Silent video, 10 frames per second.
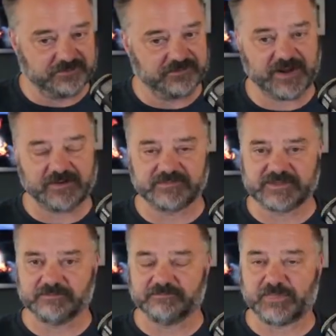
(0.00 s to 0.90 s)
having
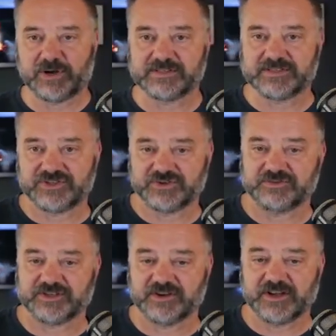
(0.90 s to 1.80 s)
some pause issues
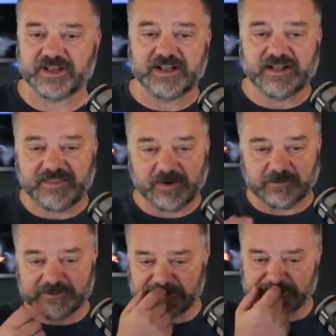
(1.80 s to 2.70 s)
here. That
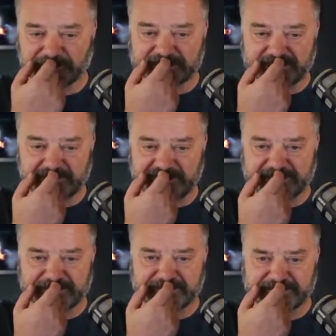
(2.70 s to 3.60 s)
one's interesting
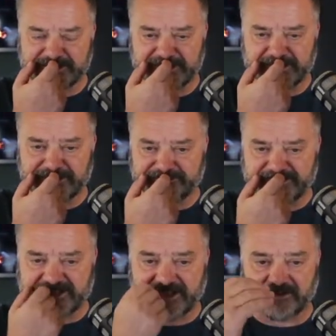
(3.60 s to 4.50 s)
because the
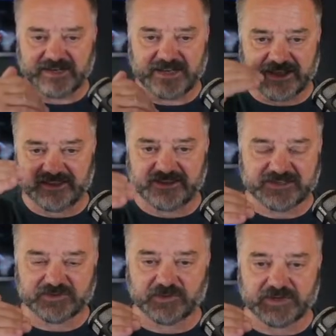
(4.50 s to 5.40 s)
fidelity on this
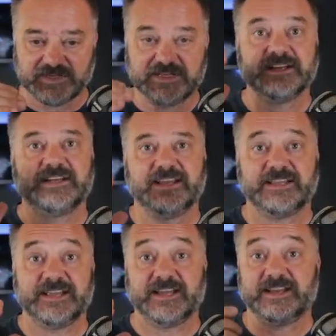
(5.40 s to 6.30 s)
one, and
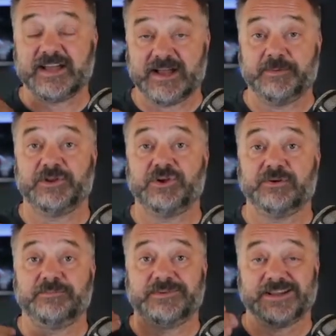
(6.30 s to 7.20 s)
again, I'm a
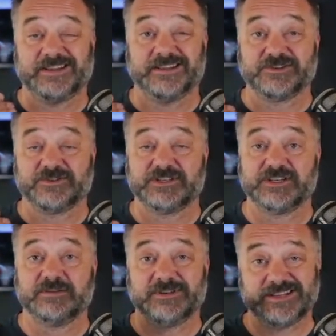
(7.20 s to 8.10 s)
noob, not an
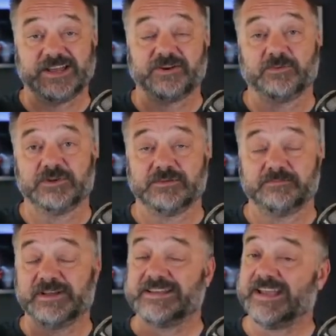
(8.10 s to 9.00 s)
electrician. My
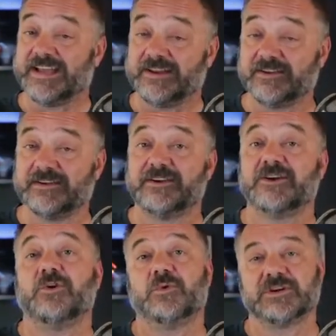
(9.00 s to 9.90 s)
dad
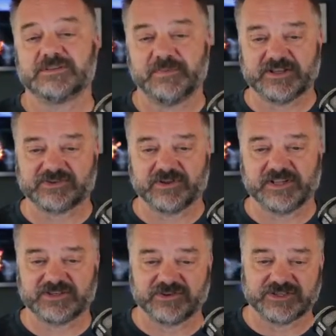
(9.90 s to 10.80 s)
was a master
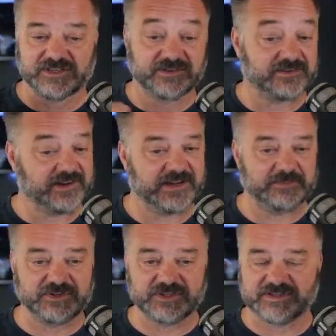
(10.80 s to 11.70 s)
electrician. I'm
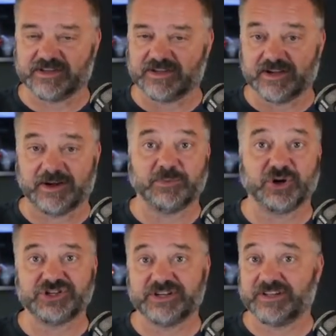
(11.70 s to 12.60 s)
just a
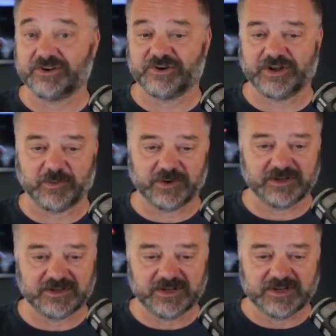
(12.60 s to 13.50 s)
burgeoning learning one.
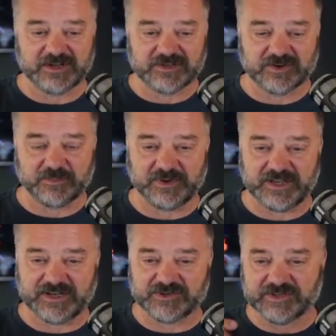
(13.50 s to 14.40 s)
So it'd be
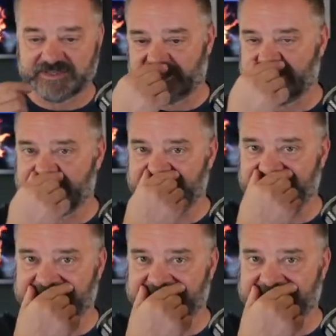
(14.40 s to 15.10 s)
interesting to get